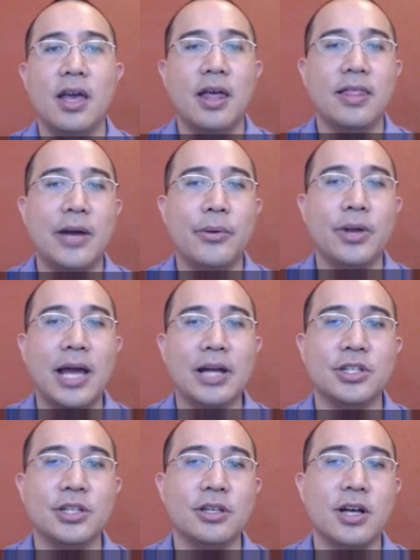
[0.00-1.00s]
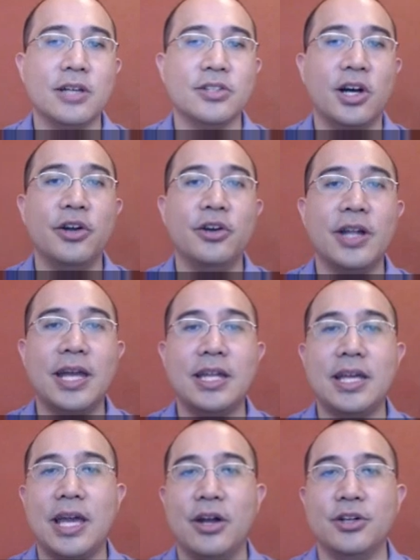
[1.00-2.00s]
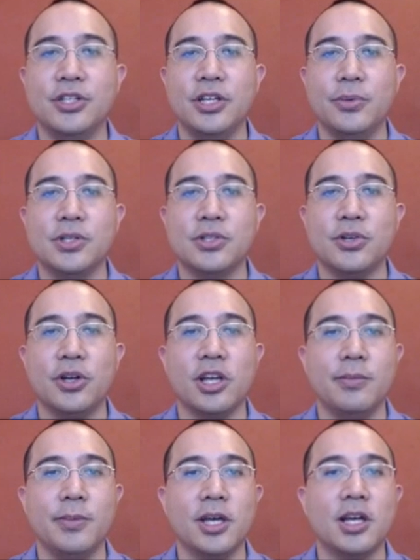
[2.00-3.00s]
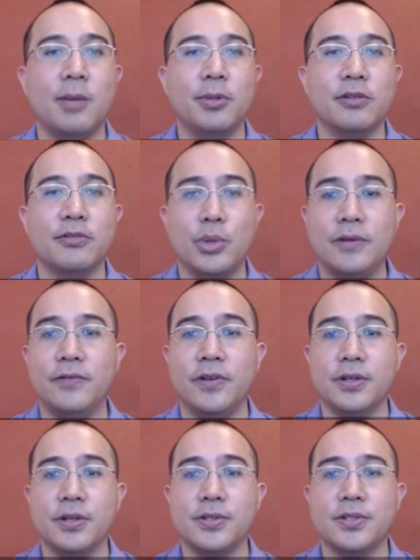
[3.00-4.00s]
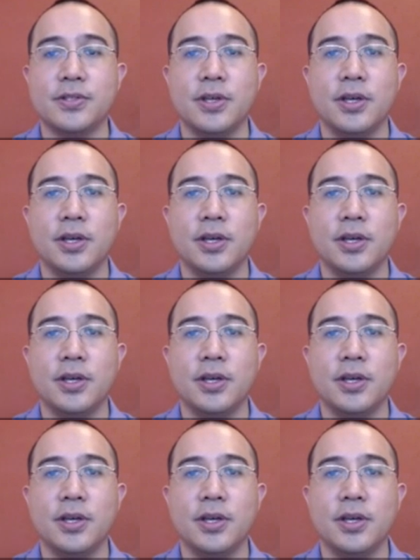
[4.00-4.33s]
that would actually cost 180 energy, which is already going to be a couple of refills.